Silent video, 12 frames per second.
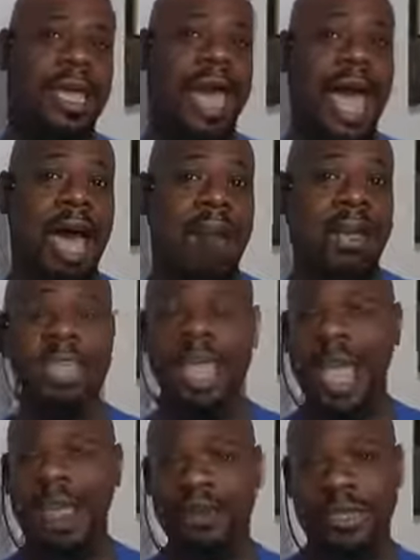How much
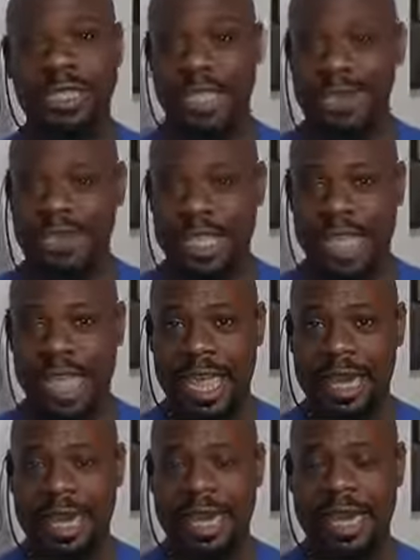calories do you think I
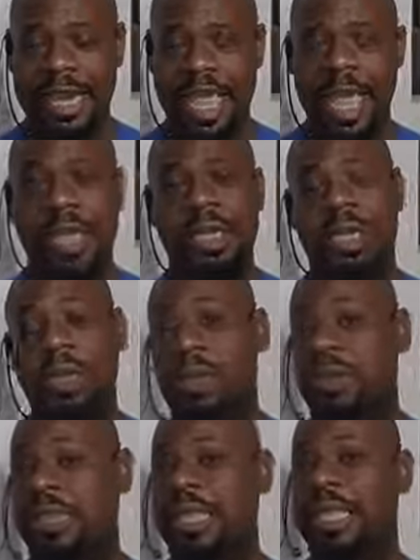ate in a day? Do
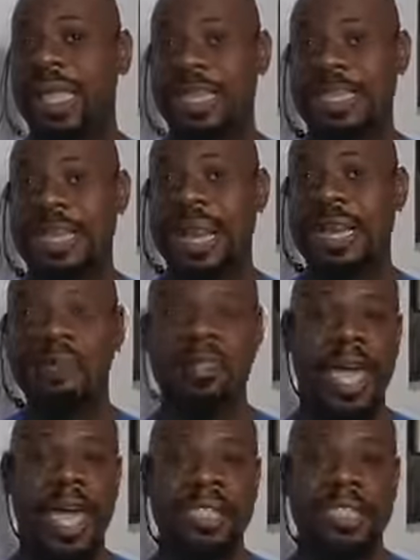you think that's enough
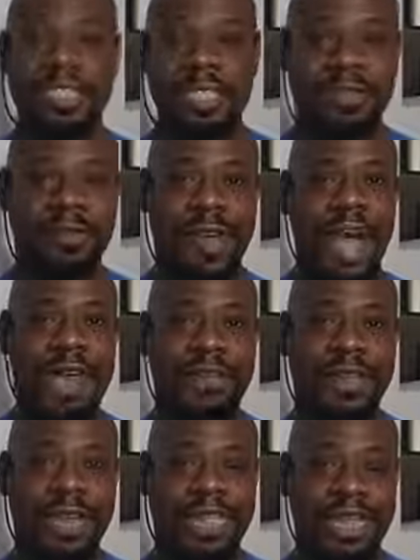to actually survive
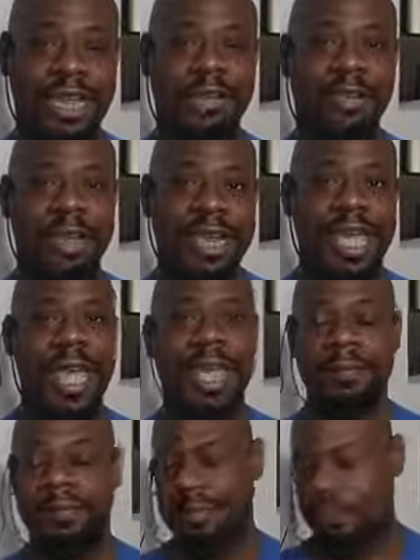each and every day?
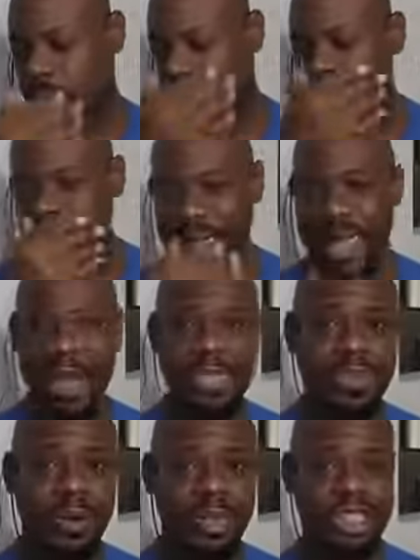And
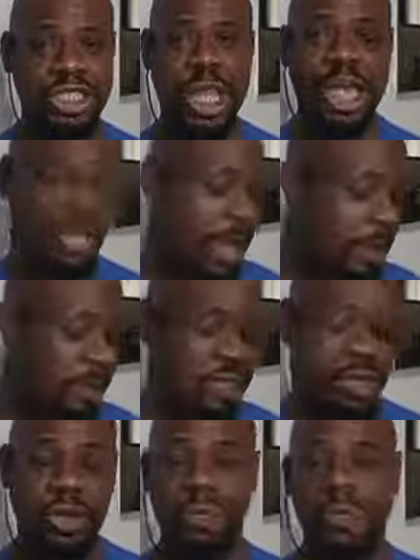it's going to shock you. I'm going to
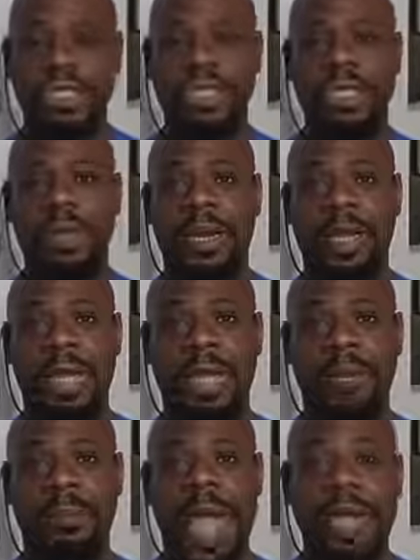share you with you some of
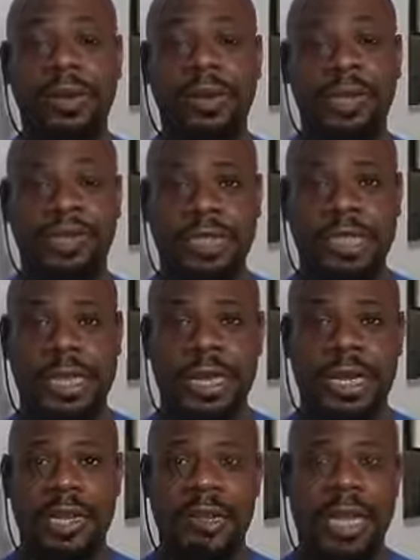the macronutrients in a
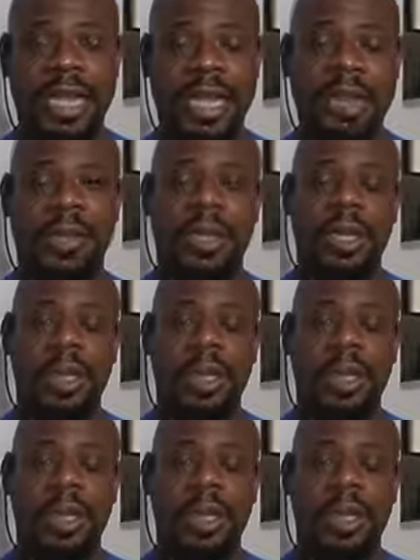little bit later.